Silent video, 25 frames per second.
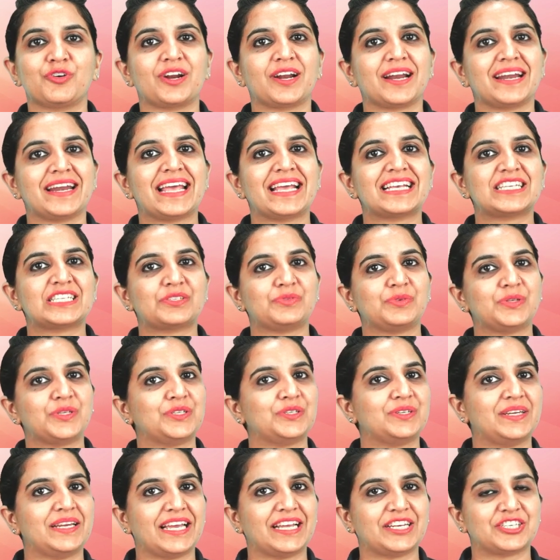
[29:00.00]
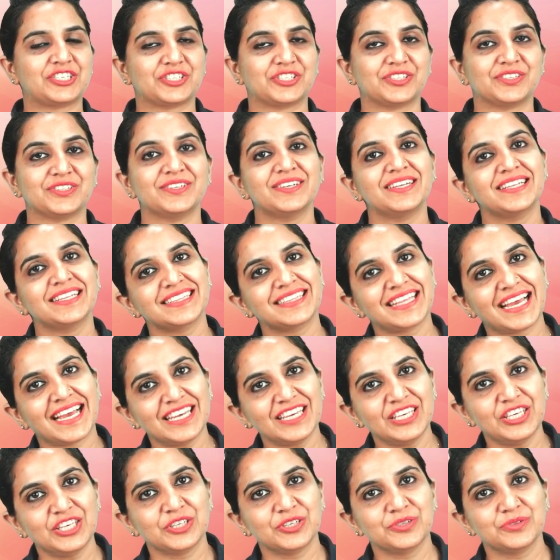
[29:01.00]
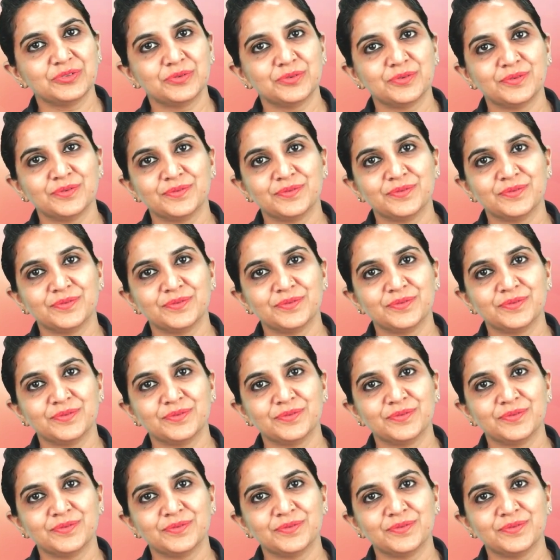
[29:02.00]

next video lecture. Thank you.